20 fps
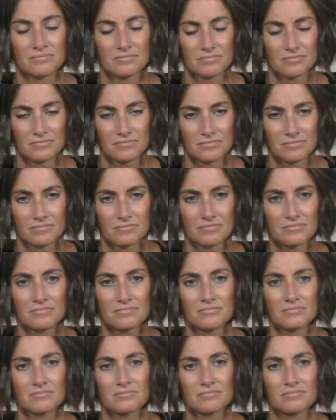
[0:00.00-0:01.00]

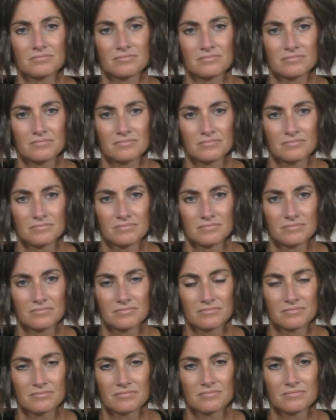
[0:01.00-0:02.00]

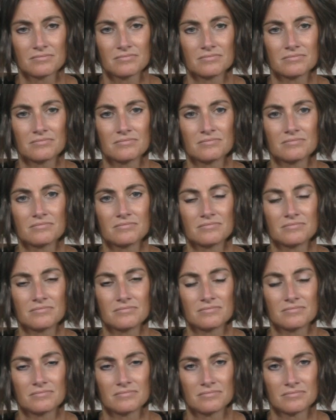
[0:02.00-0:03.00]

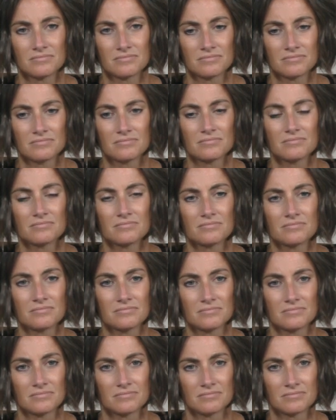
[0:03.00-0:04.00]

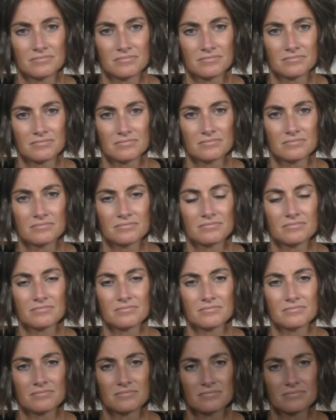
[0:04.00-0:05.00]

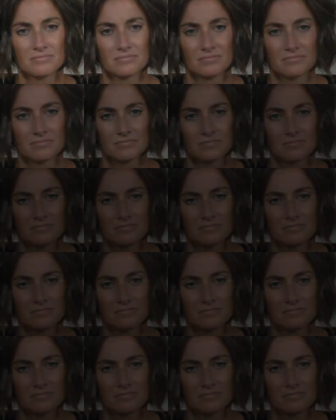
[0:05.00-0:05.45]
The person shown says nothing.